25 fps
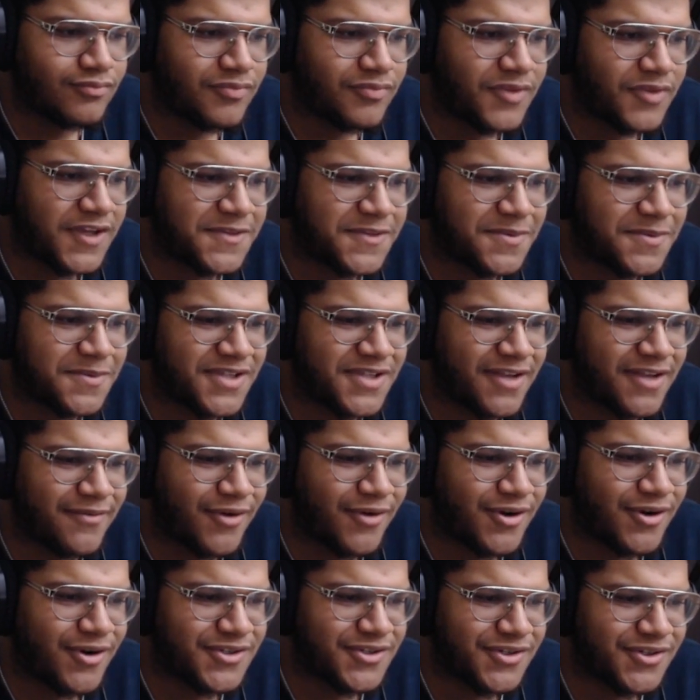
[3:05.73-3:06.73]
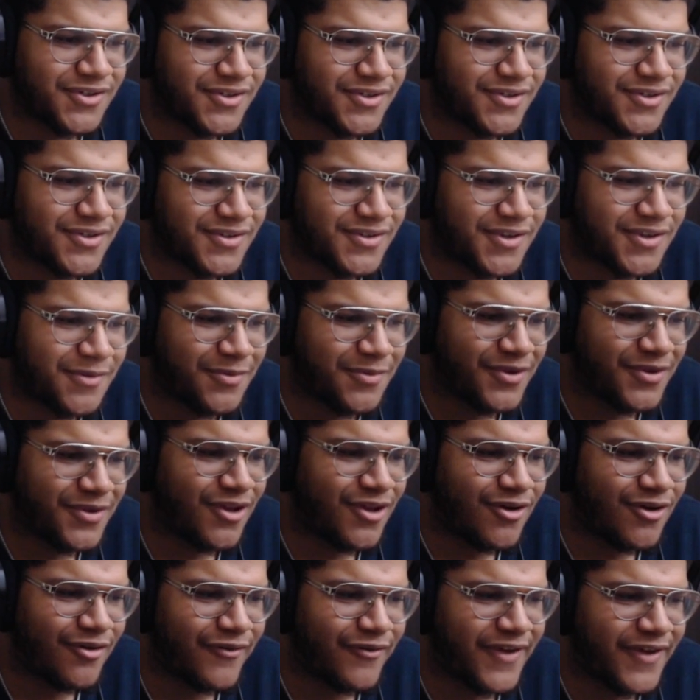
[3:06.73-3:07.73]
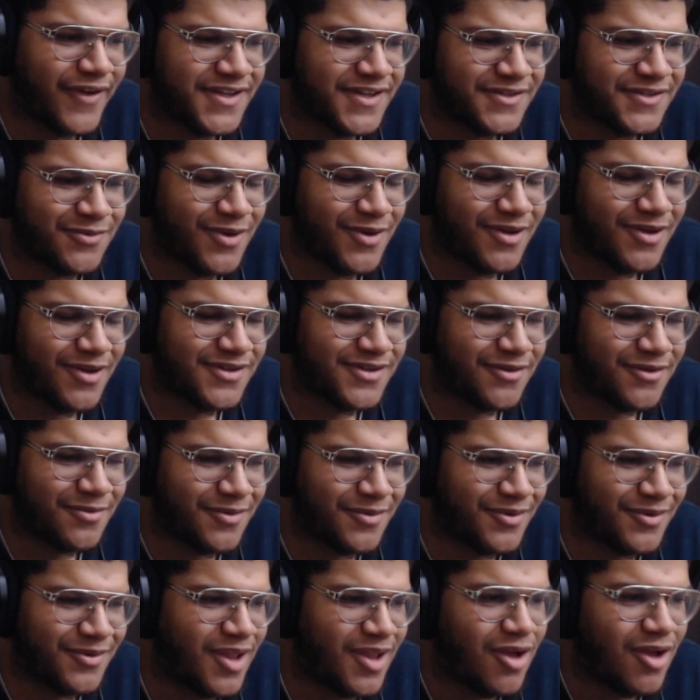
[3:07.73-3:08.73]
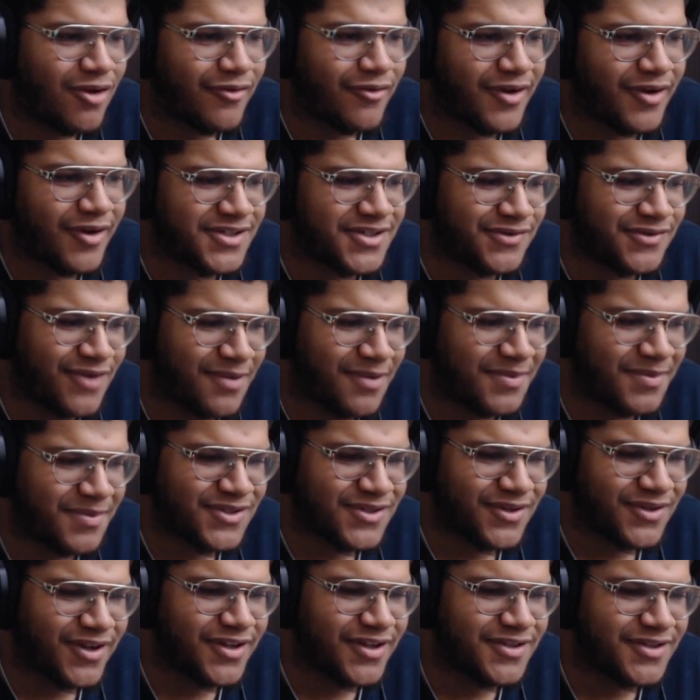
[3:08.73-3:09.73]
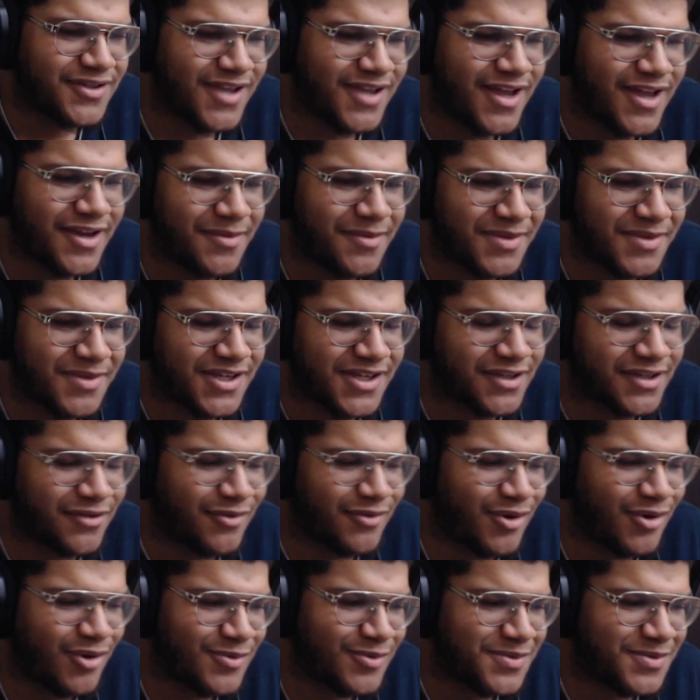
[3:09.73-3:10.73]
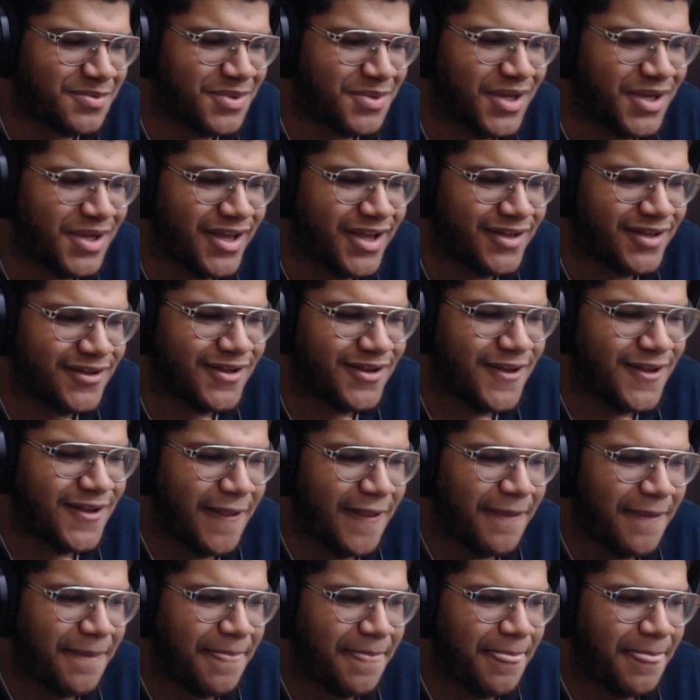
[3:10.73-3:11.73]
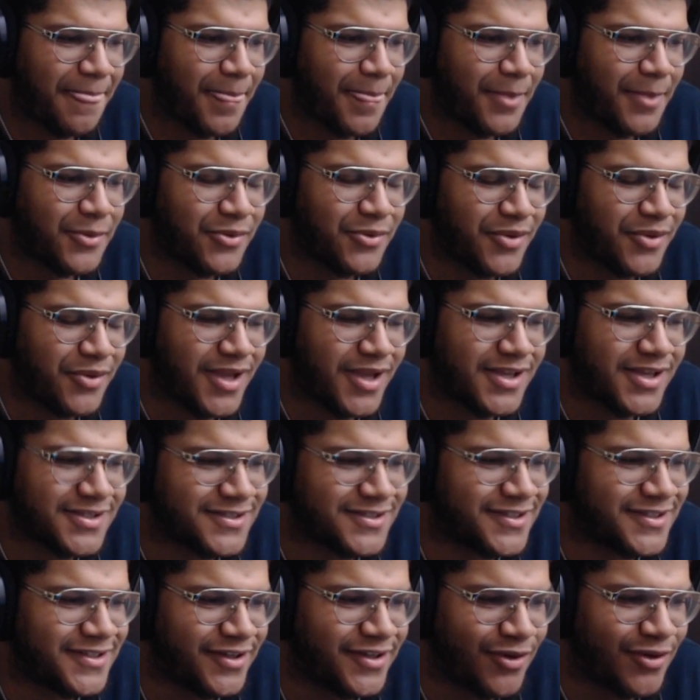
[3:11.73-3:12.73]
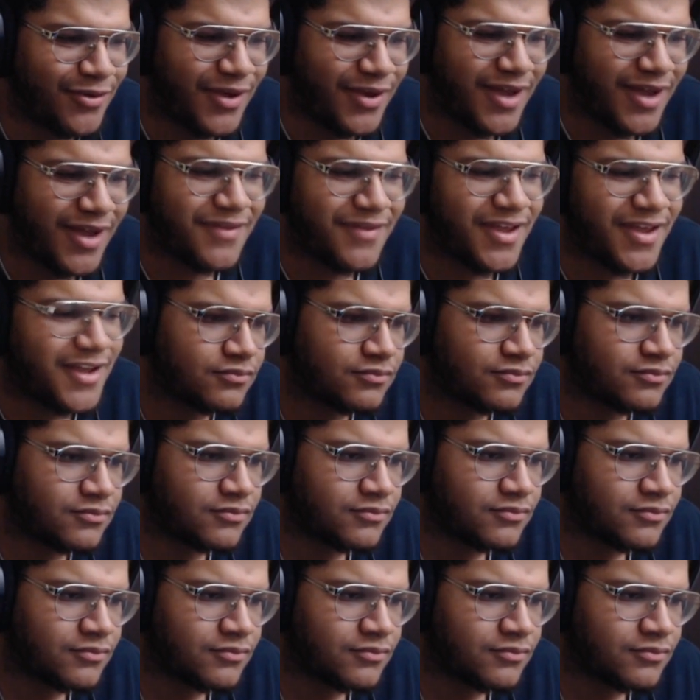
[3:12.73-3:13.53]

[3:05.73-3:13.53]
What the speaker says: I'm supposed to have archers or someone with long range weapons on the other side to protect the ropes. But hey, you guys don't have that.